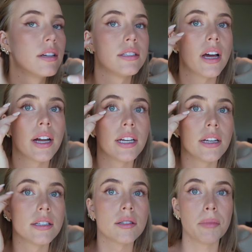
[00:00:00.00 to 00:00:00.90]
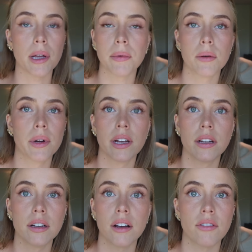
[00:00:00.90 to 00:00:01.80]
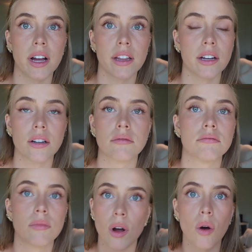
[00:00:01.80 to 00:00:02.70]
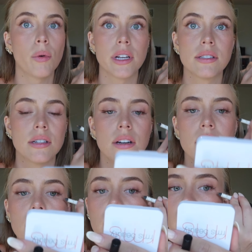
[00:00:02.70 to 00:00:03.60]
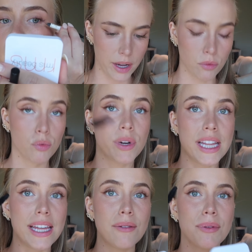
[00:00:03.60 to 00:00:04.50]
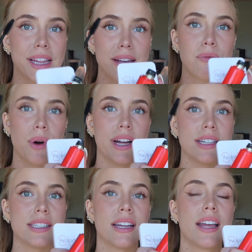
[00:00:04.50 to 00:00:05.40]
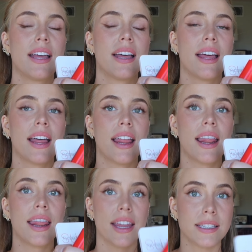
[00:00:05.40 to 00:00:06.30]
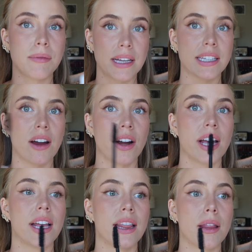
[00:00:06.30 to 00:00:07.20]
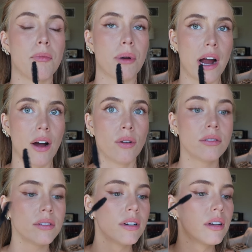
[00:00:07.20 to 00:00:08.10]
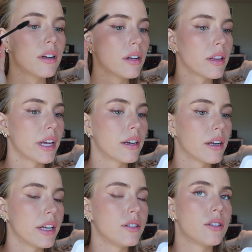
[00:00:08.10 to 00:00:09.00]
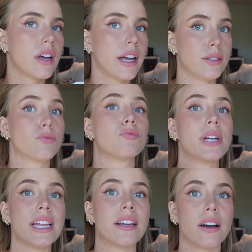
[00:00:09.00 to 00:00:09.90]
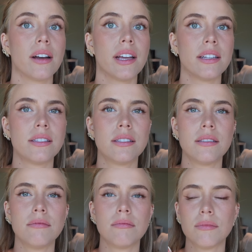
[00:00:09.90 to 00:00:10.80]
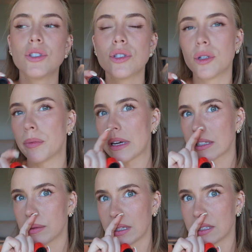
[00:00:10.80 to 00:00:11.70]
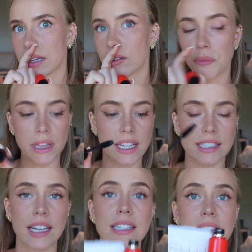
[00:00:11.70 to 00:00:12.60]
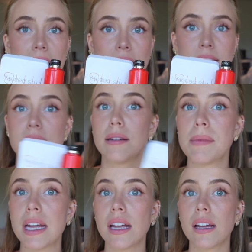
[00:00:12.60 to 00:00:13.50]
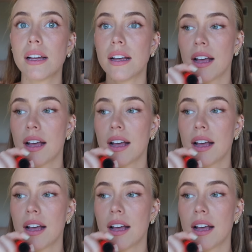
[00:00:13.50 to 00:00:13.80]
tiniest baby wing of eyeliner, always. I really, really want this mascara in the brown. Like it's really good. It's stupid expensive, but this has lasted me.